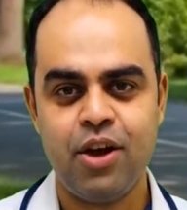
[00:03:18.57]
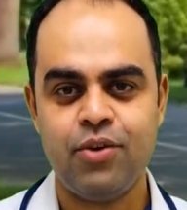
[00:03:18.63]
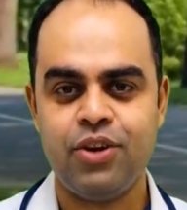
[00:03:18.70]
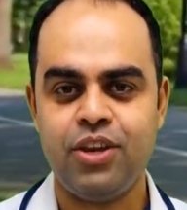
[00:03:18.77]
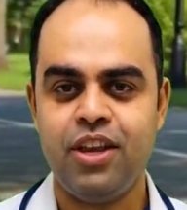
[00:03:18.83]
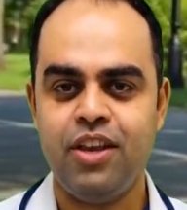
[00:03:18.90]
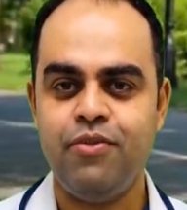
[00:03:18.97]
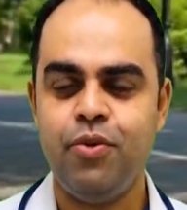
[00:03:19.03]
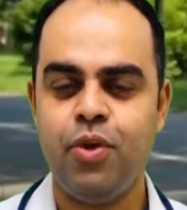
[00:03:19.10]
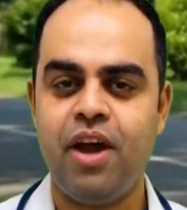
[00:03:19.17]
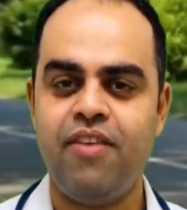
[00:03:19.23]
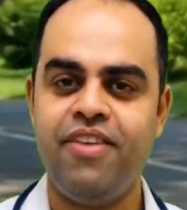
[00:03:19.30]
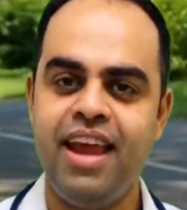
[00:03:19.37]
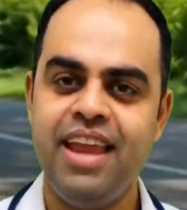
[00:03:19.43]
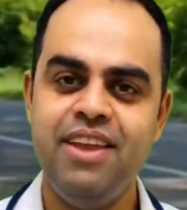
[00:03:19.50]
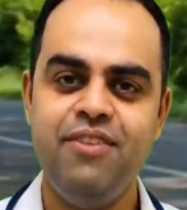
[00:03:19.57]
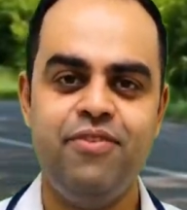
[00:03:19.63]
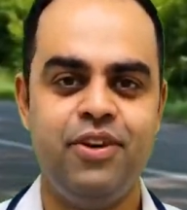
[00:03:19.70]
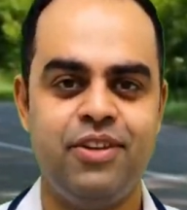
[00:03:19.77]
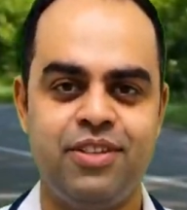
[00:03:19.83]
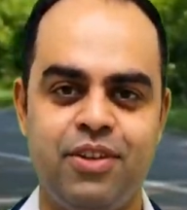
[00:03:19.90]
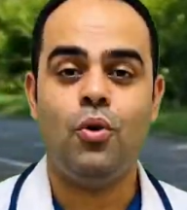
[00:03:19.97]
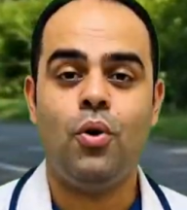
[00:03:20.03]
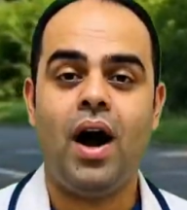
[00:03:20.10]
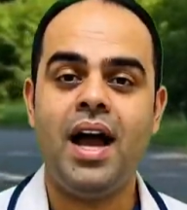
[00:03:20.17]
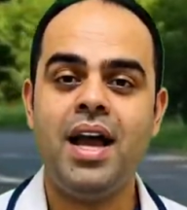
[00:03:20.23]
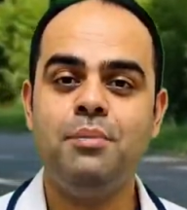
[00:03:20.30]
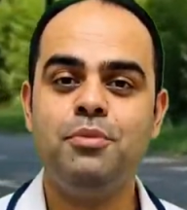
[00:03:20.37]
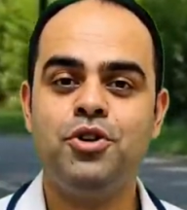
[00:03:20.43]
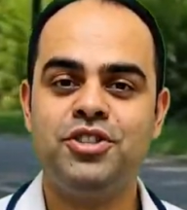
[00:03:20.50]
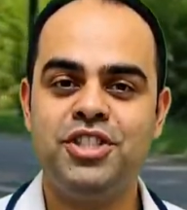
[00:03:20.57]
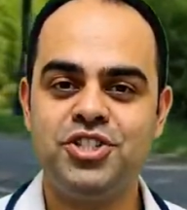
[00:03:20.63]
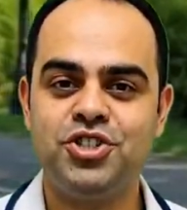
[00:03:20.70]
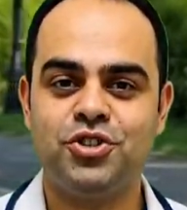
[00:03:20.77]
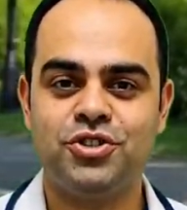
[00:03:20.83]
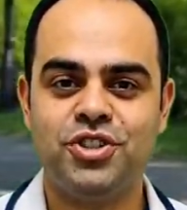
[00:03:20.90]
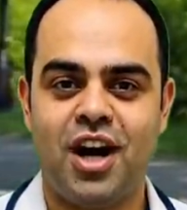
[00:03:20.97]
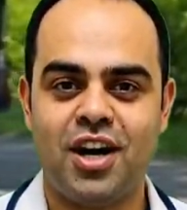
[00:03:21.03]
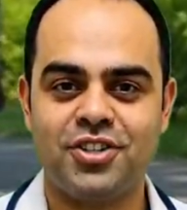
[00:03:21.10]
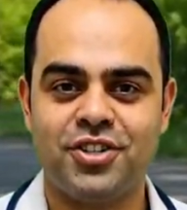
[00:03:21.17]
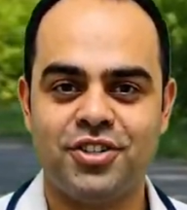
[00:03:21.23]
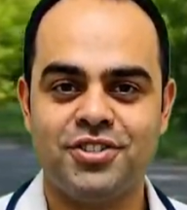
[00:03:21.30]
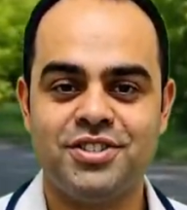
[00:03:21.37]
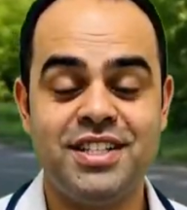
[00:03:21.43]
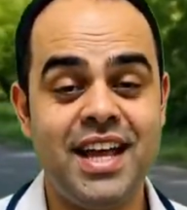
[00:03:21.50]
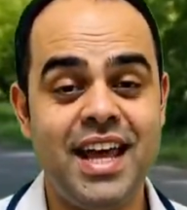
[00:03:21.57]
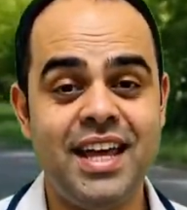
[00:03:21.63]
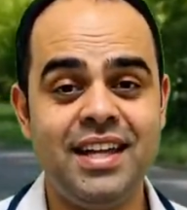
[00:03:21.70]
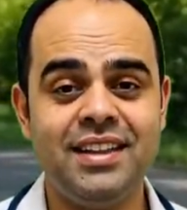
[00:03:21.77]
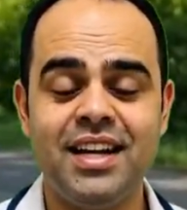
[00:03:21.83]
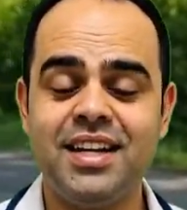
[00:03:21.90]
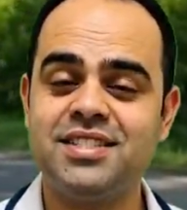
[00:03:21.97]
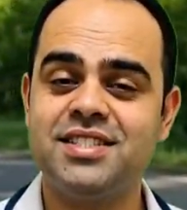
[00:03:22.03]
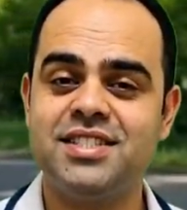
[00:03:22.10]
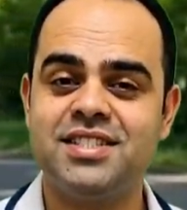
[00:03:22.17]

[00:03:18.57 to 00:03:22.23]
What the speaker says: Now let's move to something you probably do dozens of times every day.